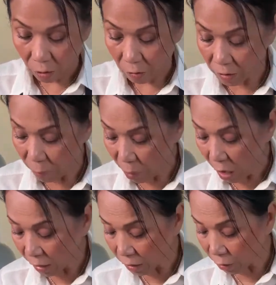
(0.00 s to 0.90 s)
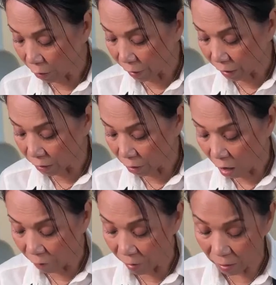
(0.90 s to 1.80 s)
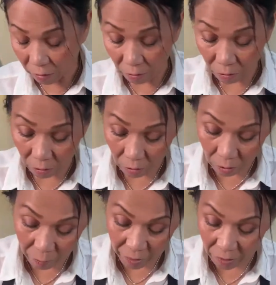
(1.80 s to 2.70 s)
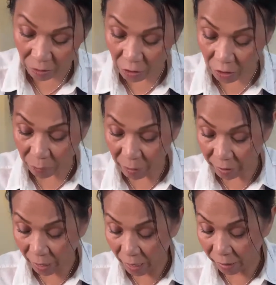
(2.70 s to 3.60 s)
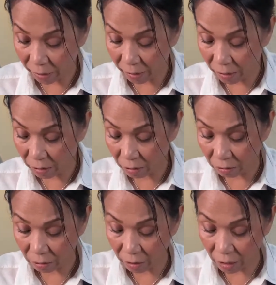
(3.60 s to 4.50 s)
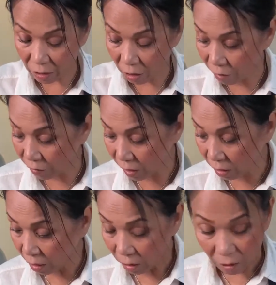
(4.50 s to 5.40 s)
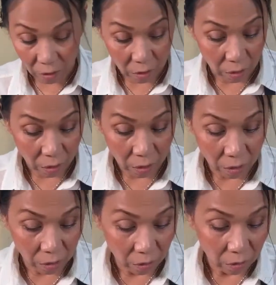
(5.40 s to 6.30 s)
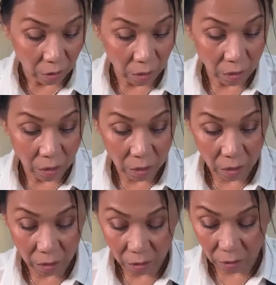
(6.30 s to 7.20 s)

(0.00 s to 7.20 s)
So some part is already soft, and because it's such a big cake, it doesn't get softened uh, easily.